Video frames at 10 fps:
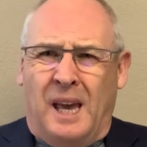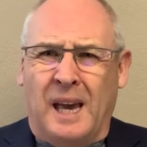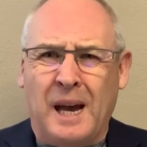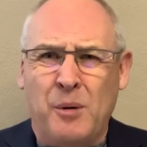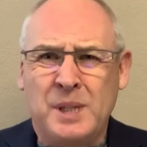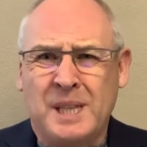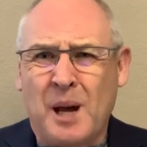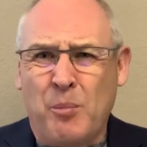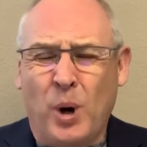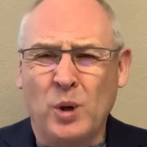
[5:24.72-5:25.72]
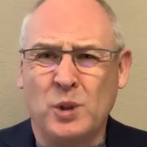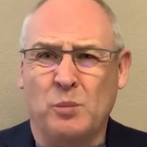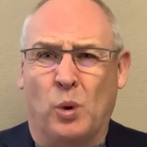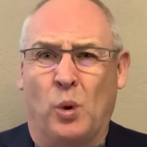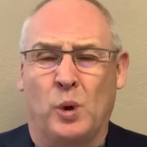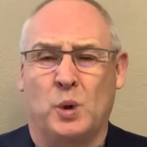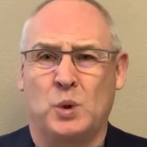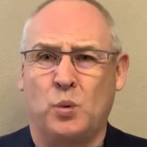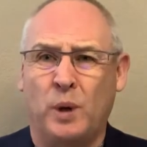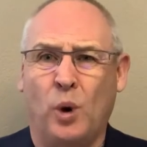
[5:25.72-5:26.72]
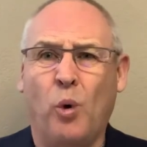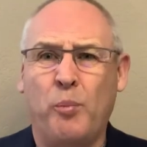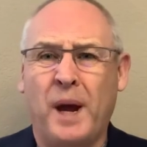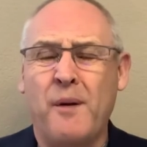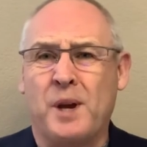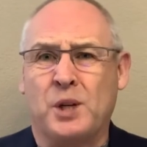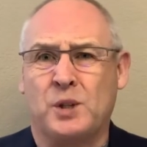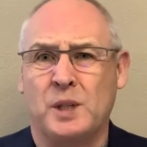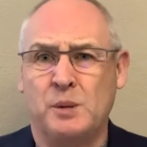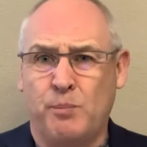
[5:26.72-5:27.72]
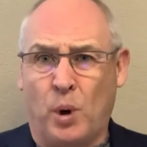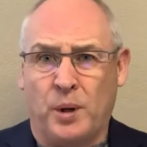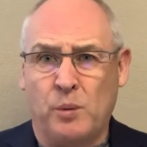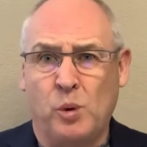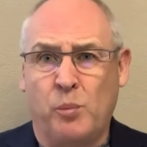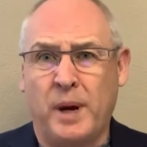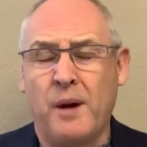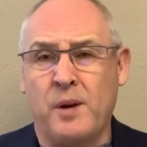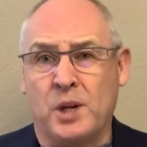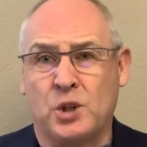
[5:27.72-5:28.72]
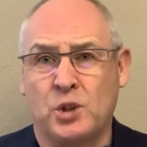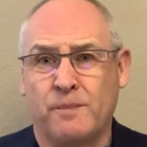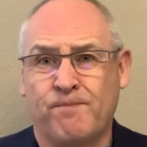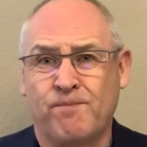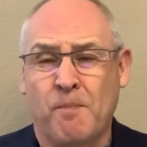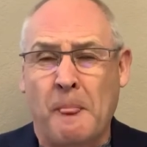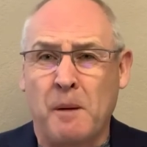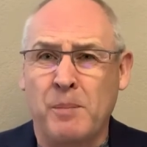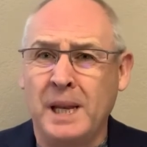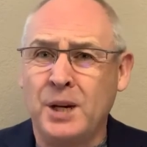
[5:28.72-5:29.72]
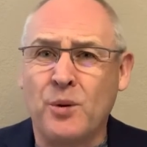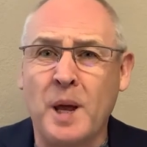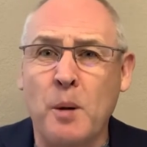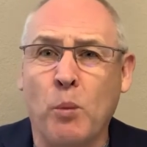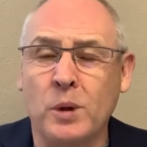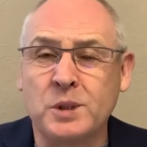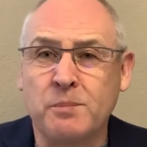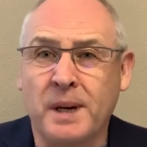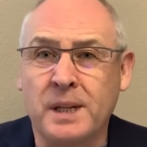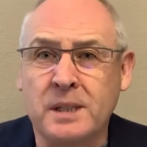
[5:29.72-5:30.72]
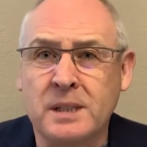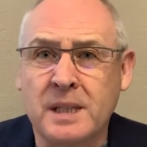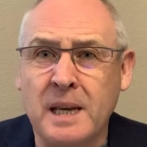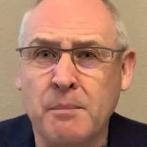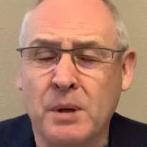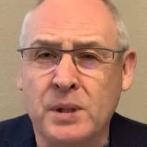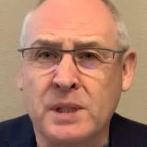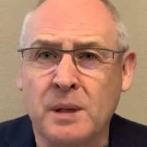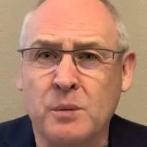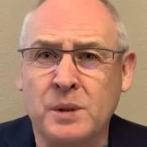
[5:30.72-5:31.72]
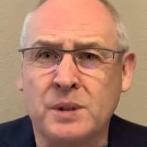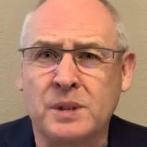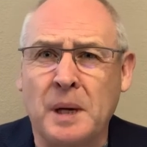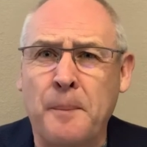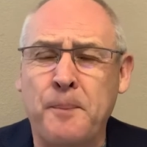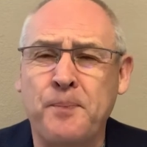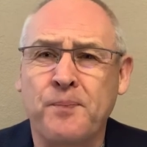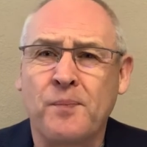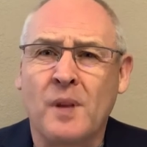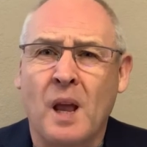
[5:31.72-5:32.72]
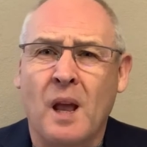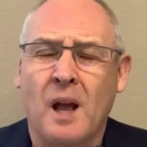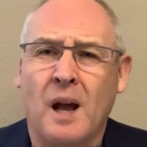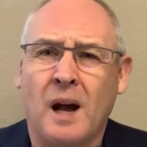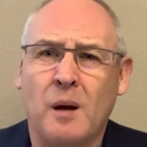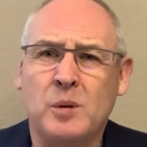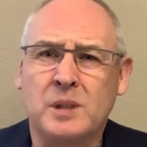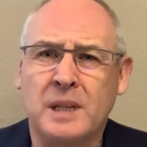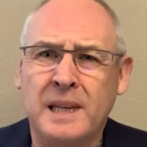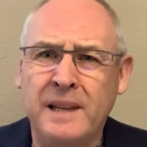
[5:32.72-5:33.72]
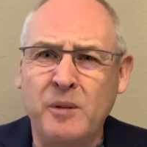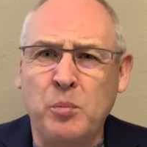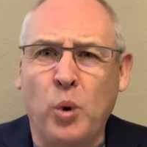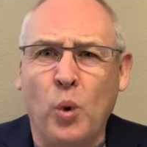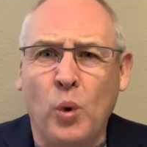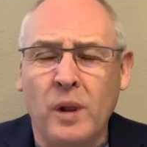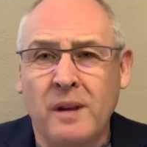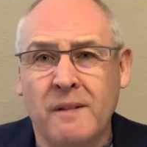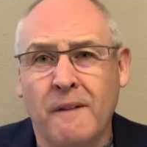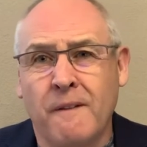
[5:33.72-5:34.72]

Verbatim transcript: how is that possible? Because we all perish. This body will perish. Billy Graham once made a statement. It was, um, I was at Liverpool